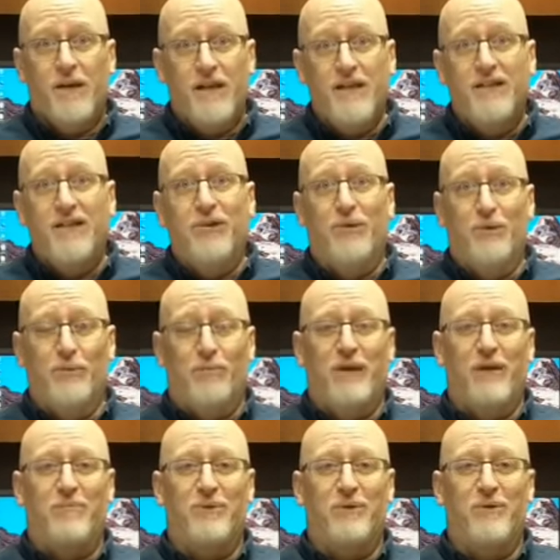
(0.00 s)
That was
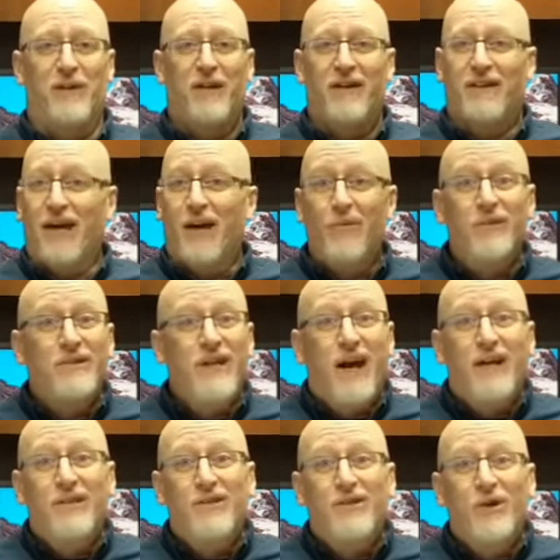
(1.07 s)
God's choice. That
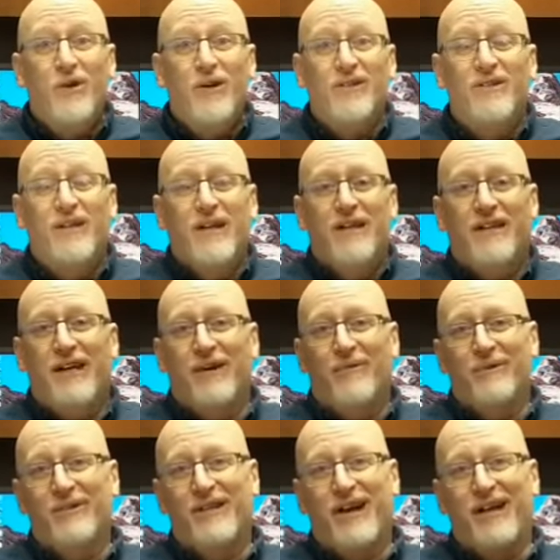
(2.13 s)
was God's
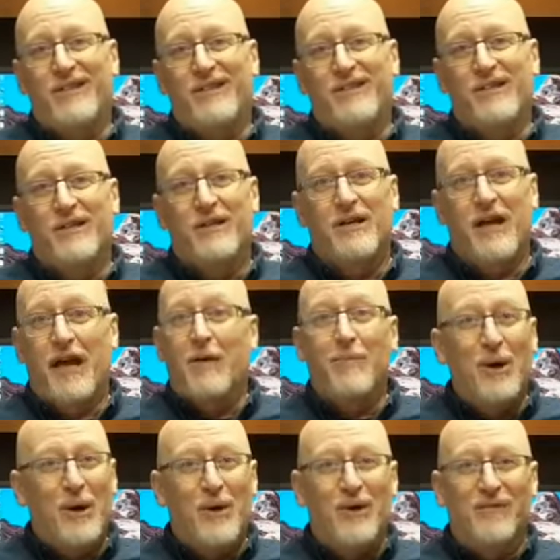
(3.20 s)
MO, if you will. And
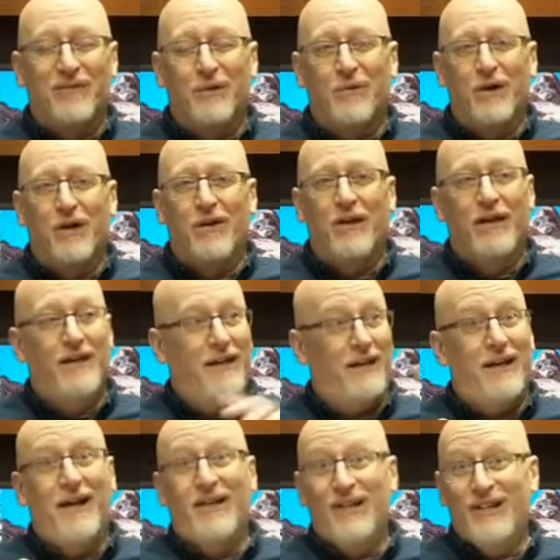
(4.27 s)
I could even argue that
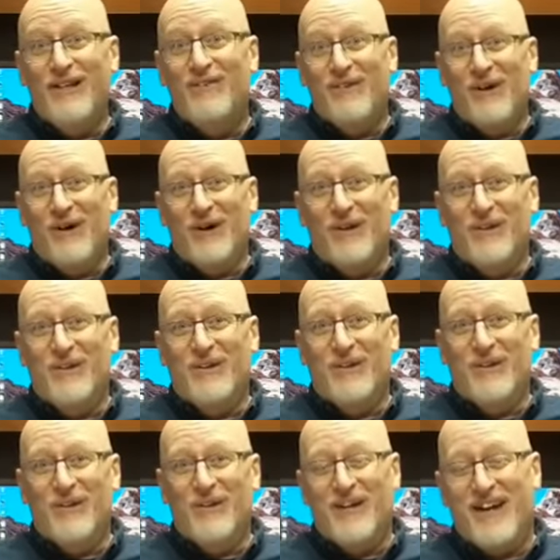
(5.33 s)
creation
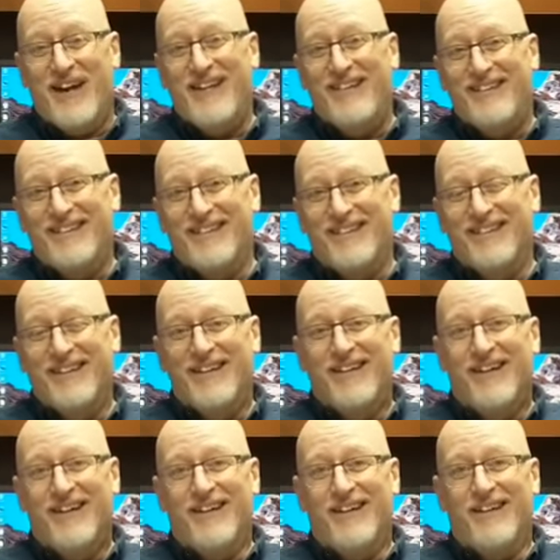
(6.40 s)
uh, was that
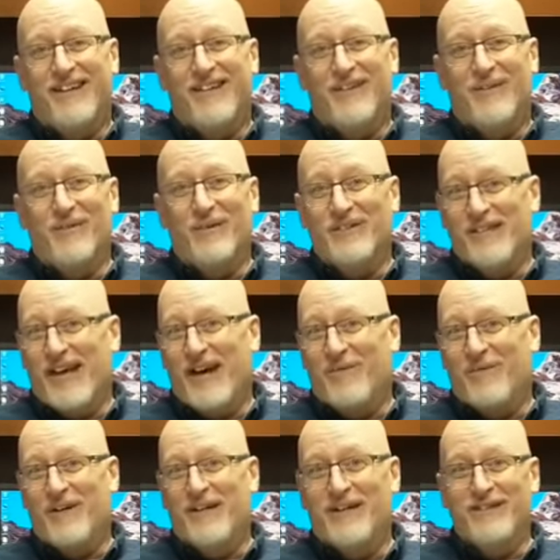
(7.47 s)
way, is that there were three
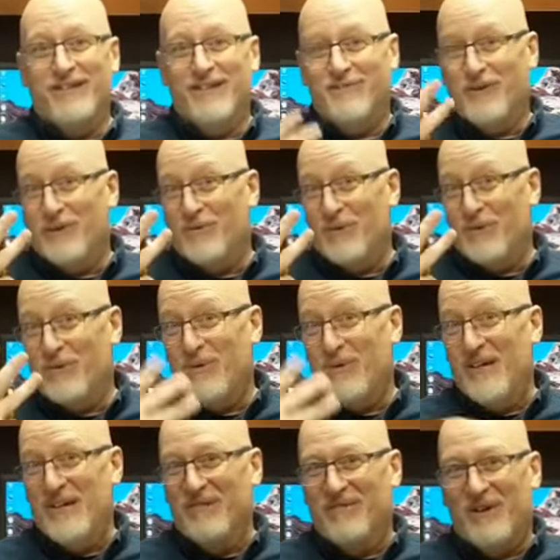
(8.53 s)
involved with
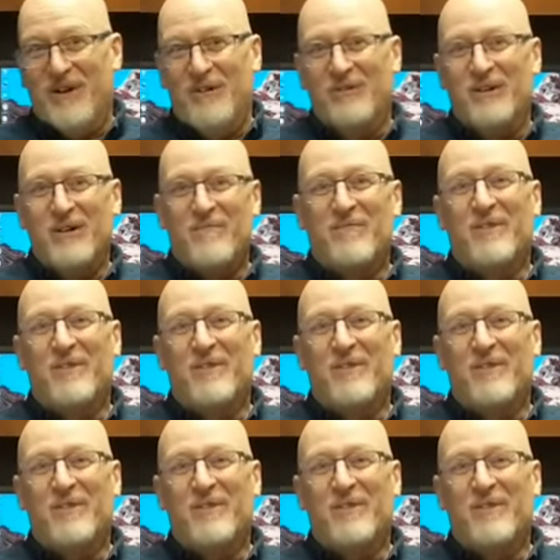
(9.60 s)
the Trinity.